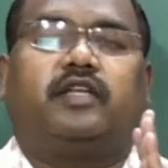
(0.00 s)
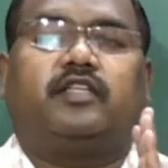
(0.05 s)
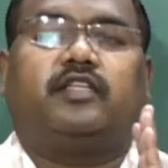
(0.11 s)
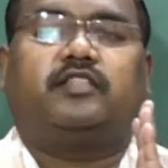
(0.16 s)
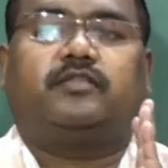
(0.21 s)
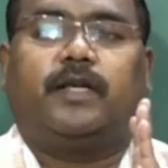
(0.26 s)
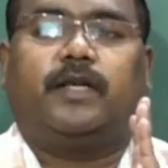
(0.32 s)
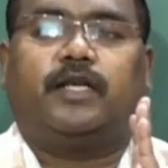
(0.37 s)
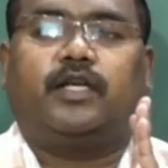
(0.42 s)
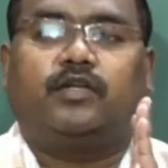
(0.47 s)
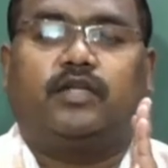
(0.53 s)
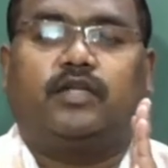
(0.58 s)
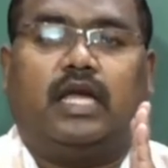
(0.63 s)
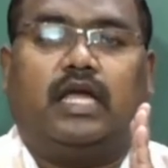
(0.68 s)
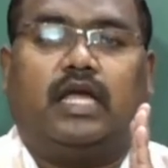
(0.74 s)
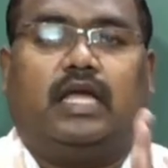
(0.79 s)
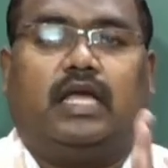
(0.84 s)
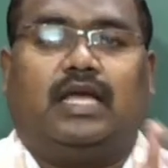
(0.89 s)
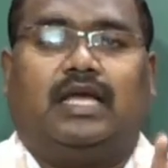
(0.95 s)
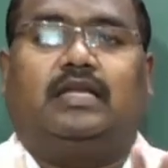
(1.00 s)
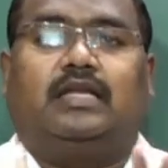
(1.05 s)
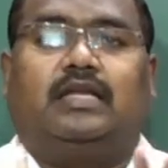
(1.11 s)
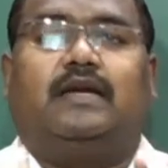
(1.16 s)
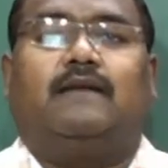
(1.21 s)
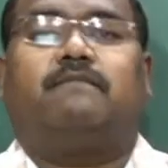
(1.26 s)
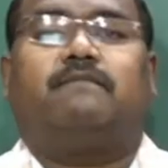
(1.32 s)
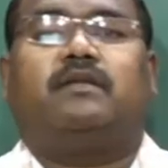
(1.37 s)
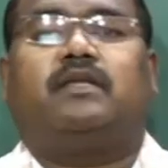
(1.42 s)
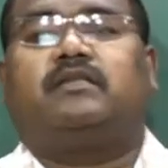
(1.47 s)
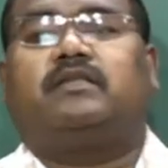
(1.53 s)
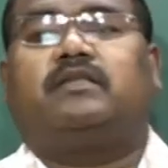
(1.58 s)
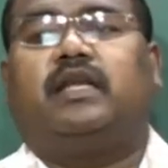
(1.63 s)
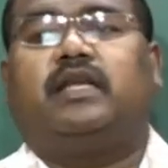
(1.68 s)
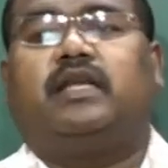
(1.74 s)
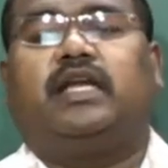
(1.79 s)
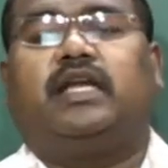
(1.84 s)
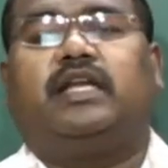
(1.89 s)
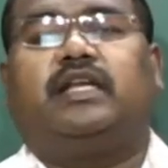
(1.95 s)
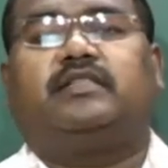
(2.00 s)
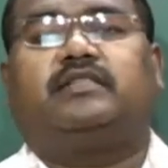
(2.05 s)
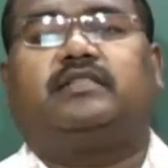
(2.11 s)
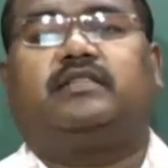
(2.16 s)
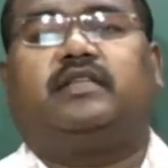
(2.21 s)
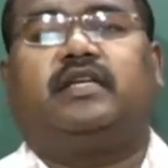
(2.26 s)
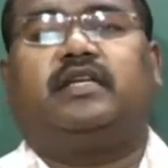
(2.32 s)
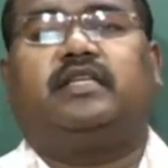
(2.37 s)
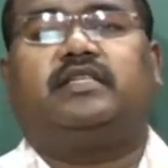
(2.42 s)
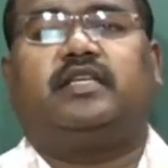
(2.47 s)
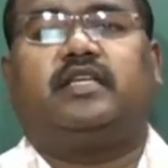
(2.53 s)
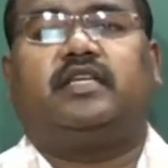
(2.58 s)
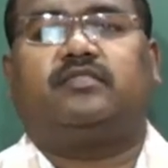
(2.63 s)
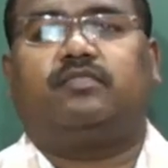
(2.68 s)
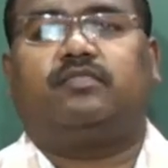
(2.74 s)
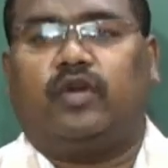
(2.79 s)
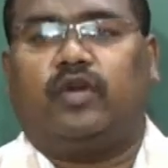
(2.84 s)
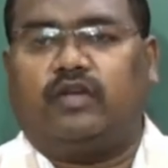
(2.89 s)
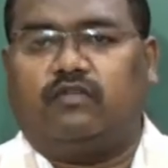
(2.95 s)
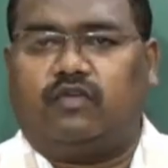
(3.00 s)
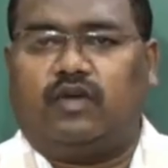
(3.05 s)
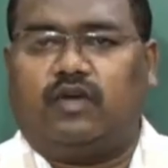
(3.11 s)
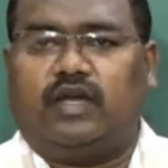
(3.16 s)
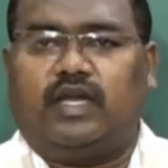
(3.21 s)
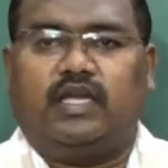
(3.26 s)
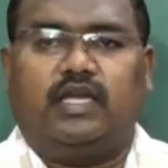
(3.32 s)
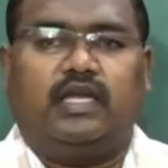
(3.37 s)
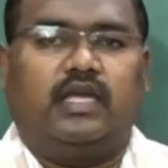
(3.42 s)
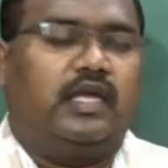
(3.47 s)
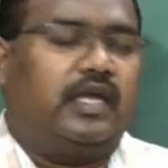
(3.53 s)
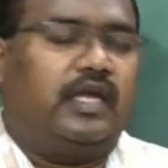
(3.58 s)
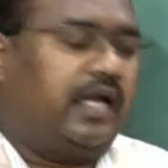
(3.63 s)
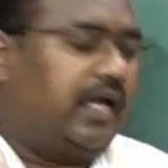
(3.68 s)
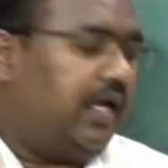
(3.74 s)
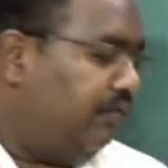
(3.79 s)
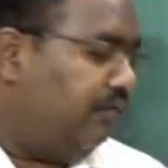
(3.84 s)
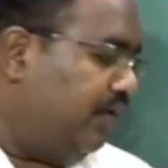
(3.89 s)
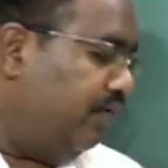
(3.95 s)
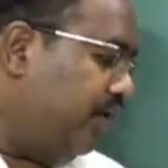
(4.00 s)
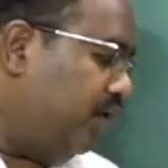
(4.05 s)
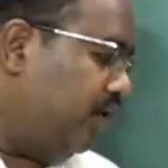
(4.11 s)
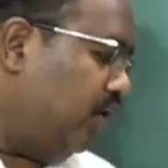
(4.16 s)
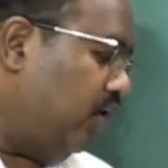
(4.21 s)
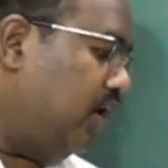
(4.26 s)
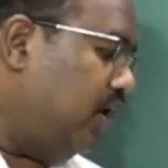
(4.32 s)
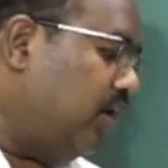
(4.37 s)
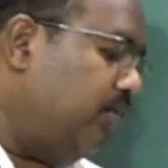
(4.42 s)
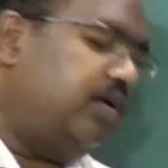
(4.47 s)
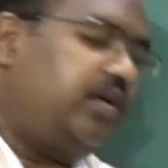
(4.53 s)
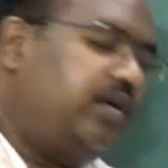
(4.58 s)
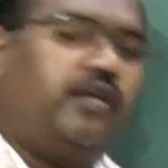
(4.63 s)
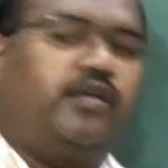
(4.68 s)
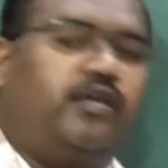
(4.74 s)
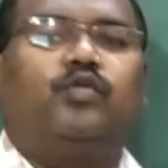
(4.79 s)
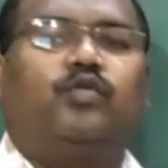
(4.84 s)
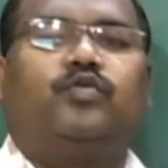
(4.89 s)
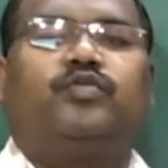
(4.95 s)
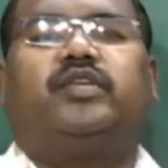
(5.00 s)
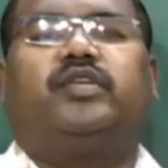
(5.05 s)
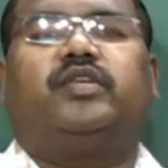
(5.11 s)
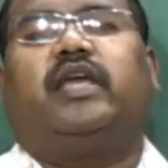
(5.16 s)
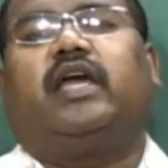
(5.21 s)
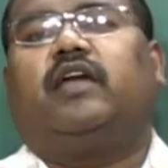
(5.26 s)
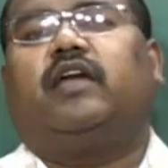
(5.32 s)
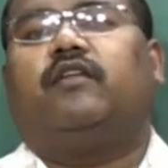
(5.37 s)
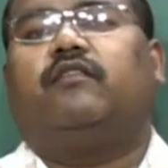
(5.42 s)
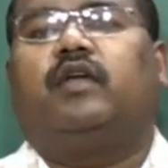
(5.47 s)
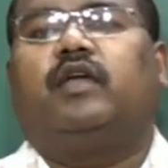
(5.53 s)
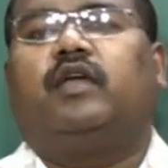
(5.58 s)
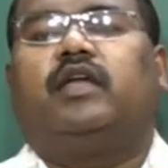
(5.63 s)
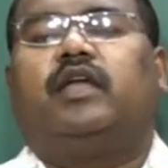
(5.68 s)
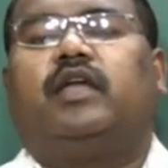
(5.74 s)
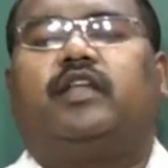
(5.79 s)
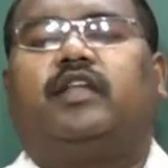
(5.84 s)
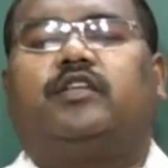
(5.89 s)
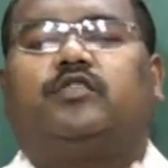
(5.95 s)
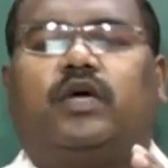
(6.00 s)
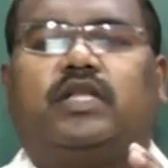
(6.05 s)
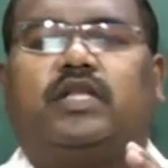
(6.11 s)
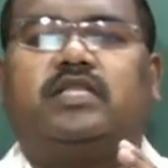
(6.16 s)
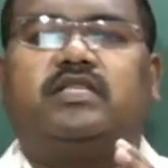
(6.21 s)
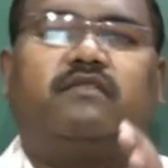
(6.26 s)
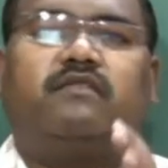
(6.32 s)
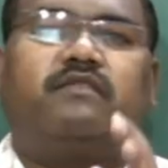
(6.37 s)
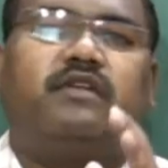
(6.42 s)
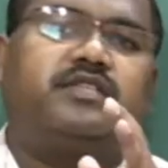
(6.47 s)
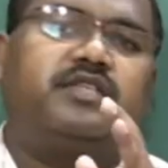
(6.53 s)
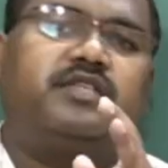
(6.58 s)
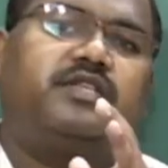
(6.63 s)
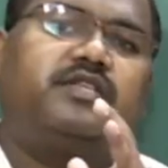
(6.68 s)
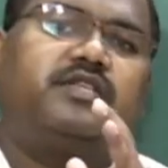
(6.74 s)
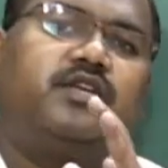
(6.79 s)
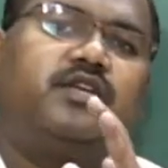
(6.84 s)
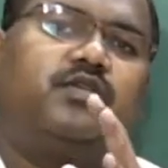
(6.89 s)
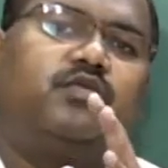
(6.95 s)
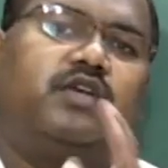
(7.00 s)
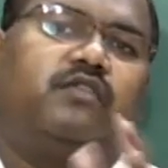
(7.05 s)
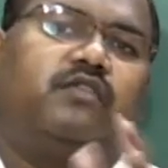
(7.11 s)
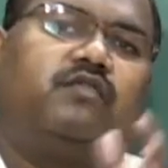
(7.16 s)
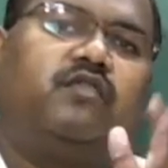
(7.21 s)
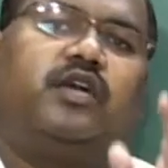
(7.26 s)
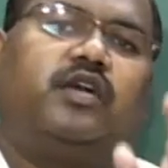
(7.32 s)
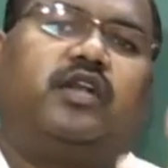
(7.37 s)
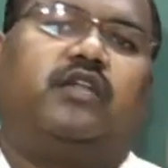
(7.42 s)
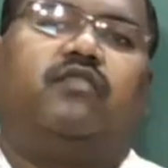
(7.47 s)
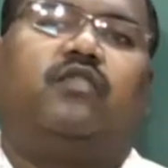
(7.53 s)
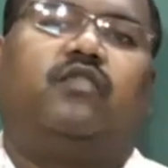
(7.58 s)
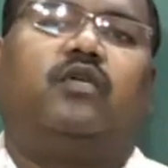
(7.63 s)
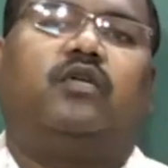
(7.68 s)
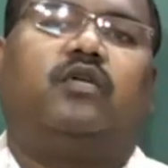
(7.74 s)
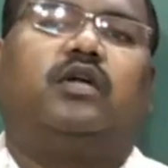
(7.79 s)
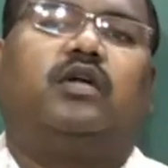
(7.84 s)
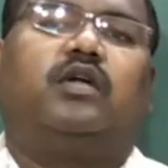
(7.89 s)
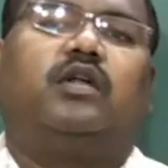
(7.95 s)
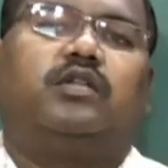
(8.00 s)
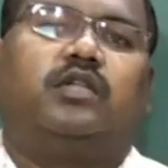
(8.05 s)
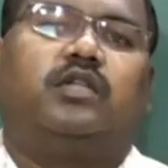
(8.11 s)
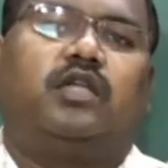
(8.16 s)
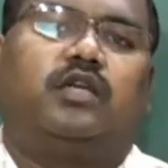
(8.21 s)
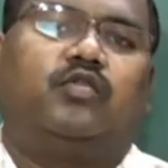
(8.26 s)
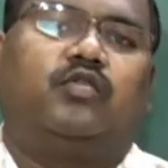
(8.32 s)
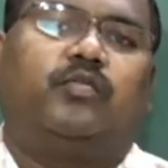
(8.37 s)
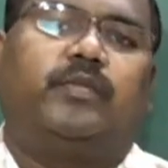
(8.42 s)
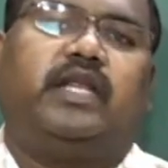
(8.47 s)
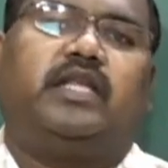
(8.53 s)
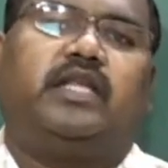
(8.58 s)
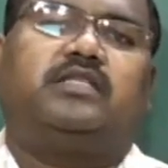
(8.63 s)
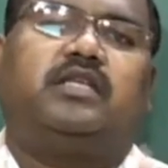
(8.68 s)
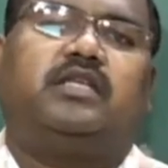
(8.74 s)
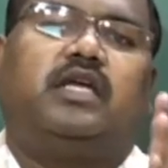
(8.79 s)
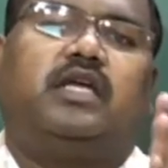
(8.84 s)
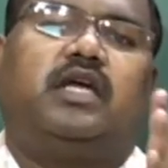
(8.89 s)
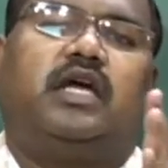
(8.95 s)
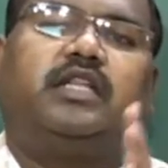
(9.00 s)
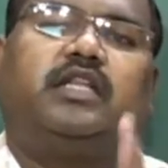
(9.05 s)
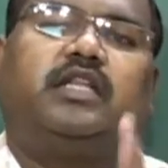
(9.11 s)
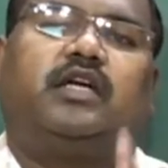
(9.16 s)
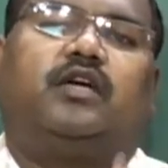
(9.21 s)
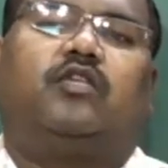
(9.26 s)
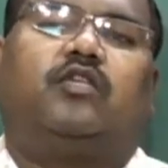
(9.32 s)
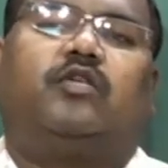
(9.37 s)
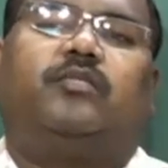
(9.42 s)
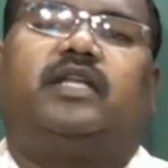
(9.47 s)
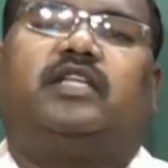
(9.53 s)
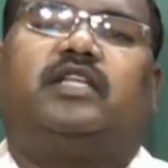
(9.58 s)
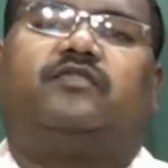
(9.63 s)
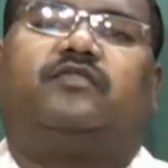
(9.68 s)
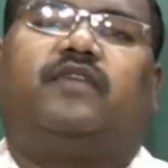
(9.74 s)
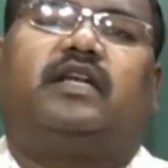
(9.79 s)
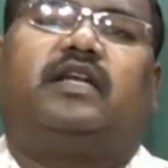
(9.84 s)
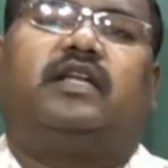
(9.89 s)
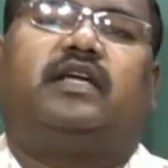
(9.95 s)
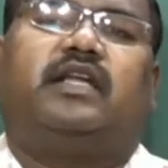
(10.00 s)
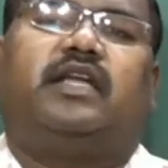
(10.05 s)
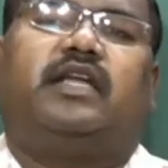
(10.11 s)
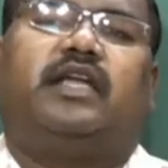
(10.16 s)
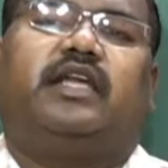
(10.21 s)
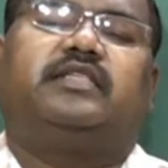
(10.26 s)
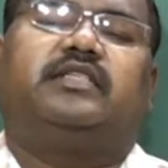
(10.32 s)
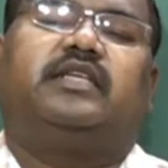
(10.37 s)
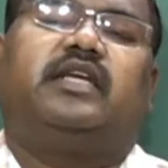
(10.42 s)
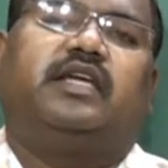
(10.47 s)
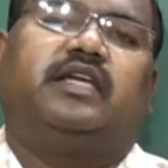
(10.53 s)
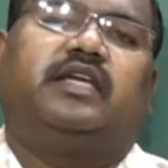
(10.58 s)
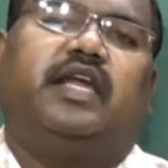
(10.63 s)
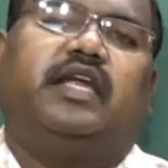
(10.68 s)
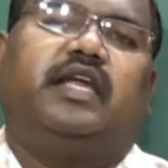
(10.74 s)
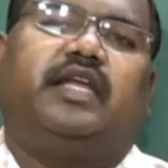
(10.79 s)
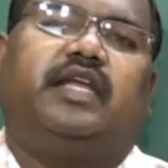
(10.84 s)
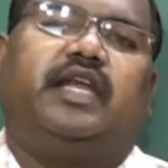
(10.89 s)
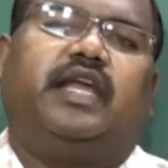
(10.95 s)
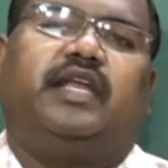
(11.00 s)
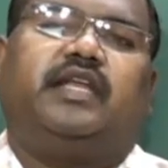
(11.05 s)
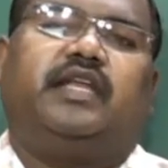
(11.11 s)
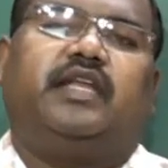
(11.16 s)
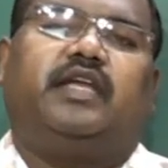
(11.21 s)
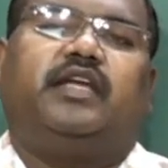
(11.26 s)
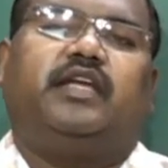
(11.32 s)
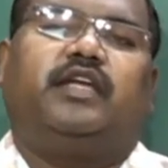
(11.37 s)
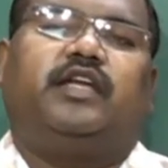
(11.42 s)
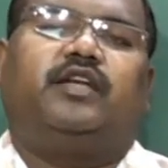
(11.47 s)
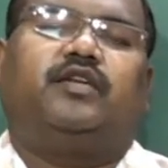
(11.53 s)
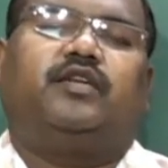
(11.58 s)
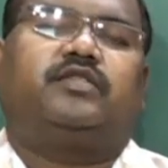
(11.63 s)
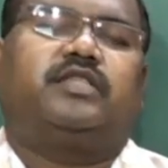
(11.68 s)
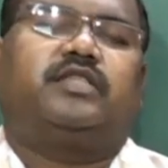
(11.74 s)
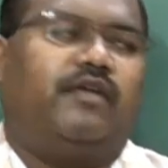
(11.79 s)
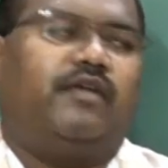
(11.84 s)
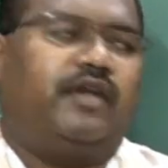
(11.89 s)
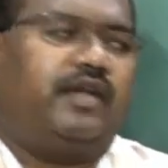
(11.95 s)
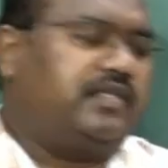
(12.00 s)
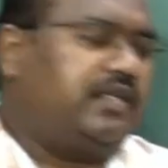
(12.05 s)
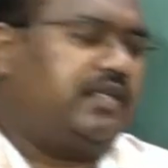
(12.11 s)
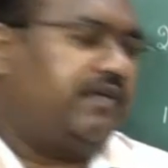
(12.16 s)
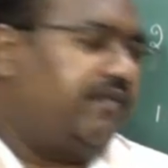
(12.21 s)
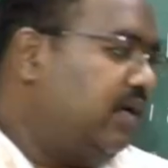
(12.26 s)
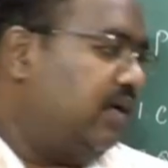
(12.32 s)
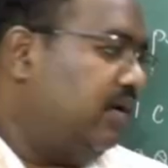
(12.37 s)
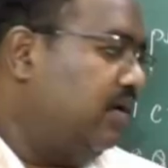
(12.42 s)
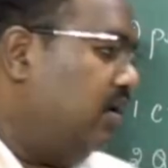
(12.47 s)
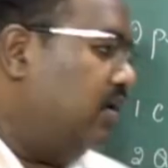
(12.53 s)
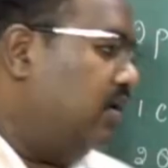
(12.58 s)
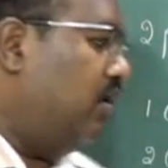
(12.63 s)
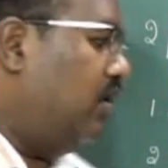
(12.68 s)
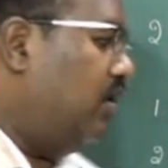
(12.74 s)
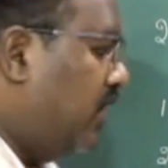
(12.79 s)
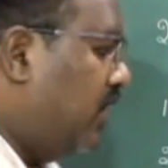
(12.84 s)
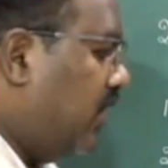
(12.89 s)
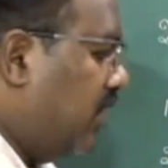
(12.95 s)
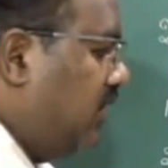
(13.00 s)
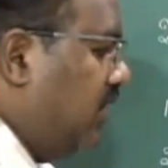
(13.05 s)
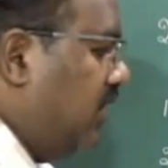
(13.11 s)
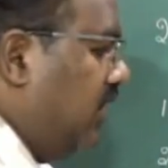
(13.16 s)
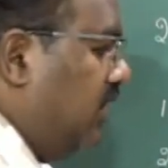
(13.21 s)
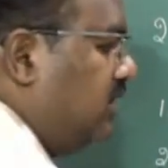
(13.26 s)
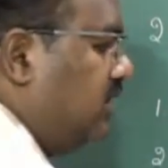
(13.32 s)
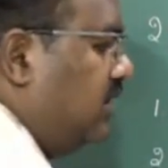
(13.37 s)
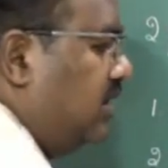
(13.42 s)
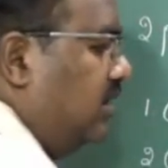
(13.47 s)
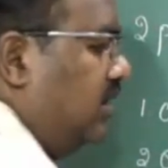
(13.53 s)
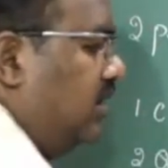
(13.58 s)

with respect to the uncompressed data it is 36.5, and when we talk about a QCIF it is 176 into 144 the luminance, and the chrominance factor is 88 into 77. Look at this,